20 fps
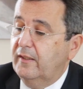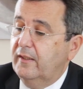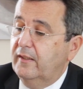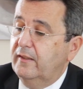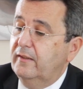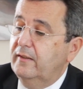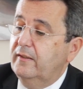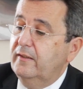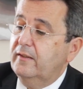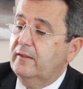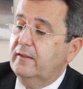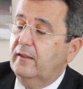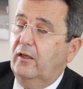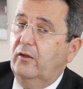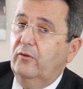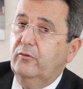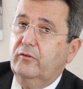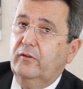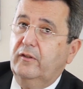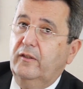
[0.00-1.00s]
and this
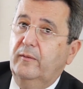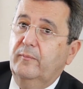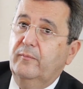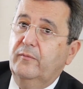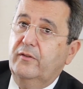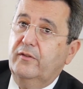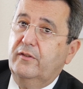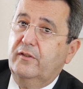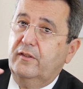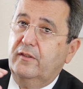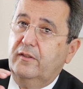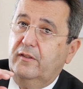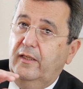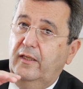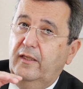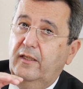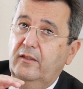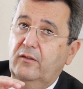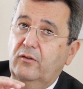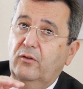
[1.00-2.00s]
outcome
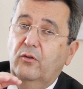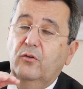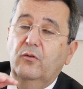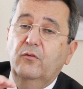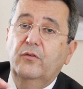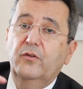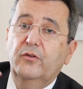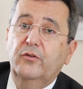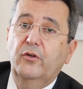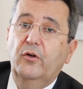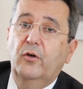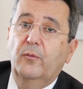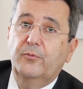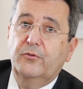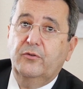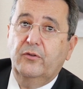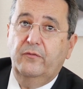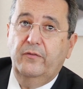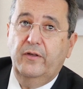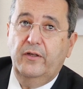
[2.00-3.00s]
stayed over the
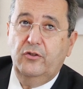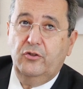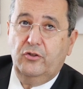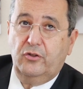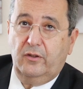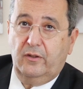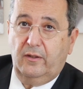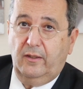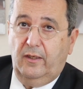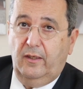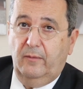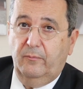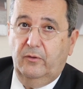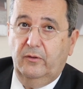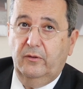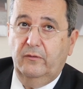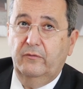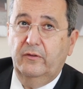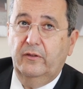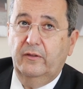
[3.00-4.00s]
observation time
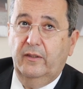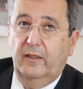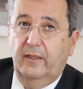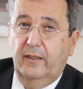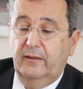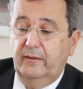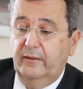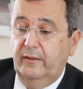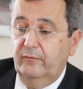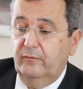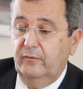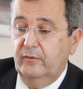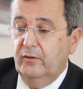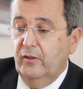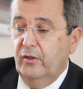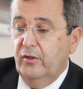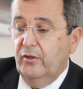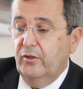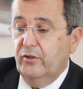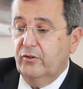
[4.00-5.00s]
on a very high level.
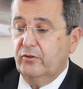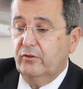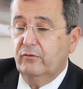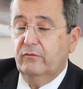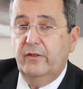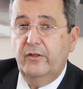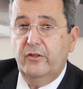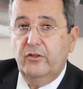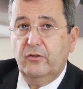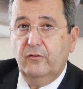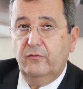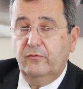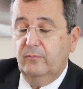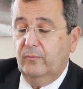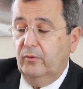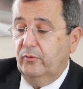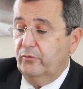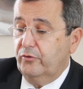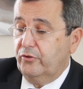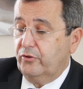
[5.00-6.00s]
So range of
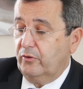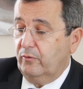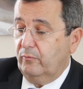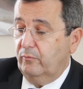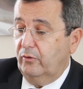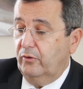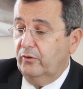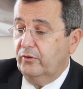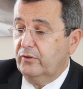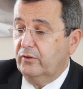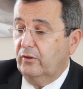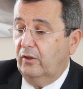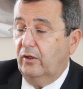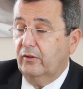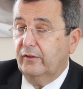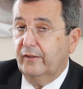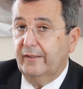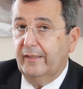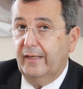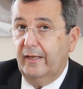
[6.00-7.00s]
motion was
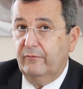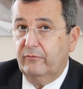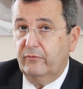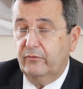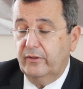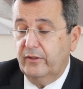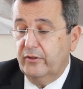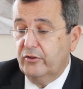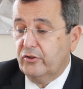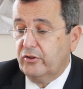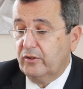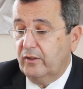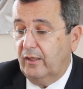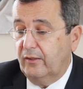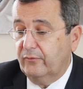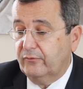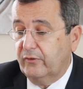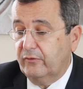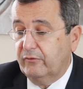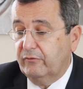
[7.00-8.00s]
on an average
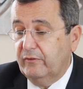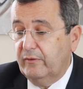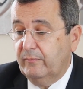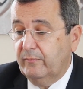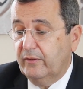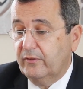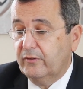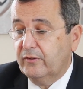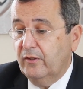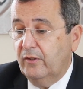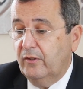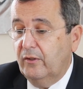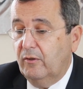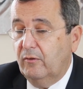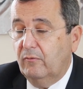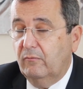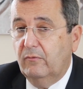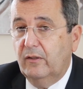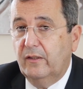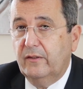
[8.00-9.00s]
after three months
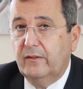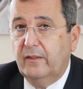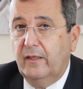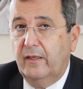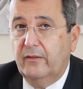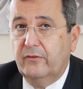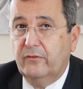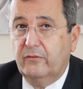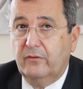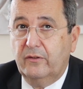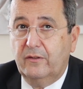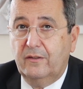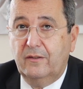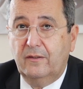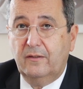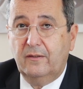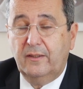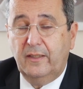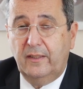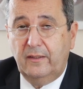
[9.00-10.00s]

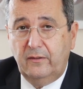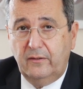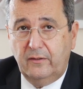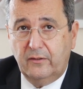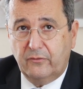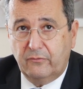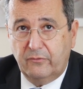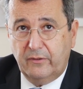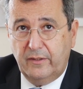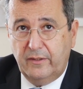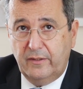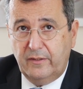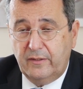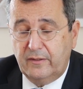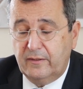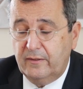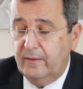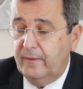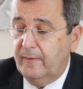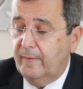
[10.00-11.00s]
110
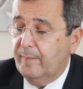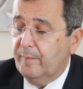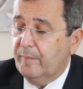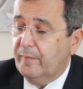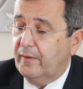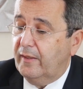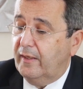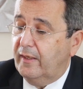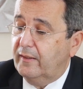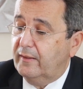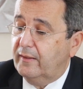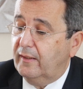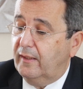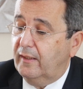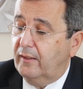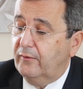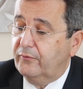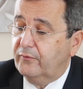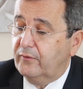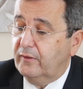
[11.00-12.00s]
degrees and
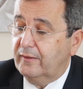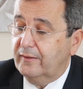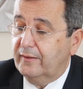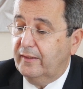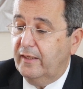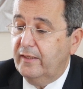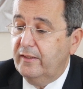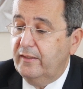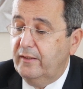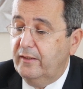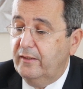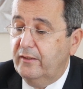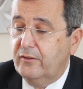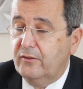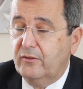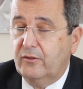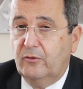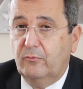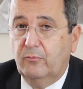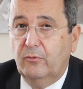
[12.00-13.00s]
after nine
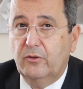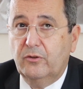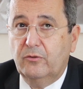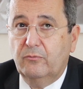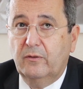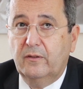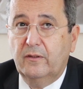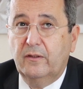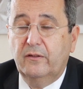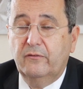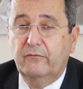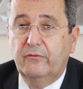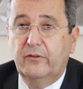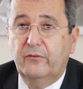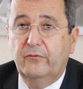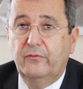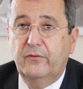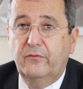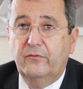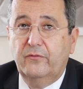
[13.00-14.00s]
years it was
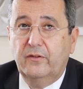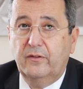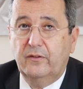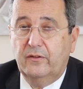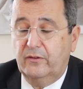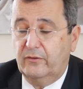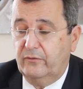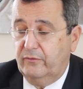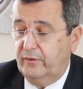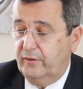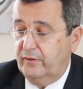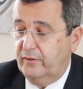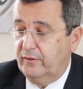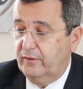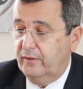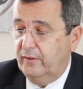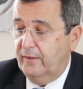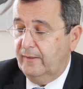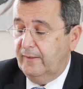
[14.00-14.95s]
115 degrees.